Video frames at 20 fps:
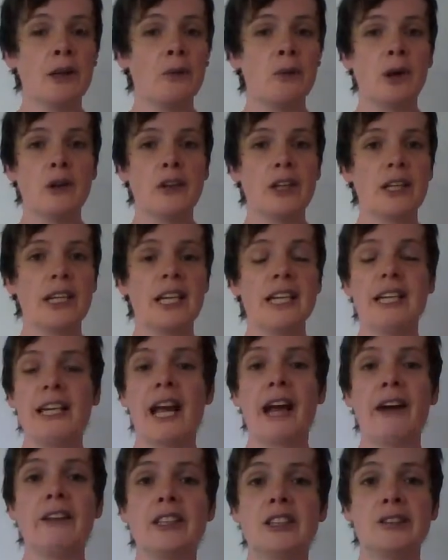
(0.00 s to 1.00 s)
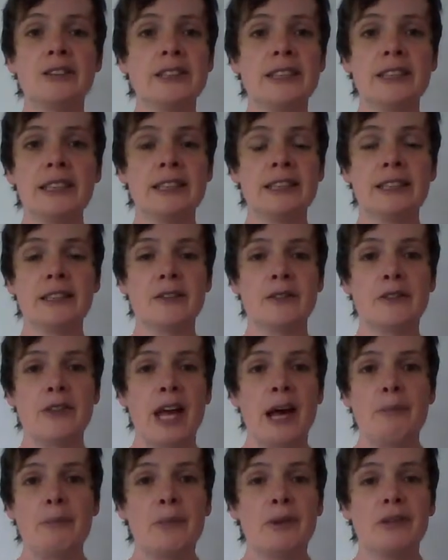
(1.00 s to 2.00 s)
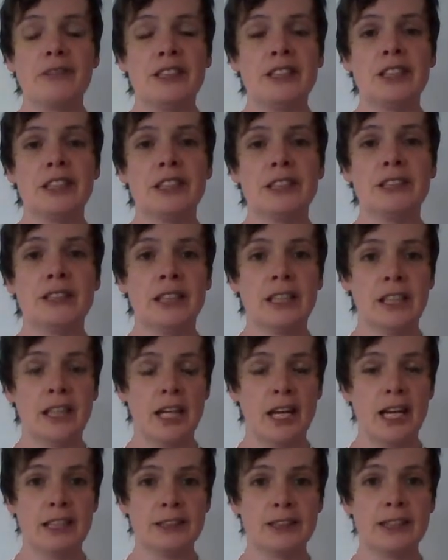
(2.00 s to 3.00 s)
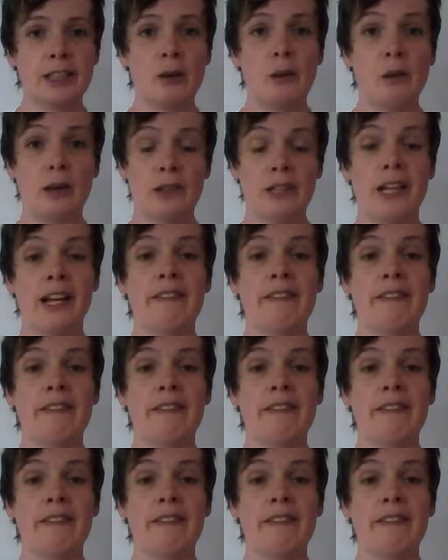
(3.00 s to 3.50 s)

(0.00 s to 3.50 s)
what are the key characteristics of that provision, and so on.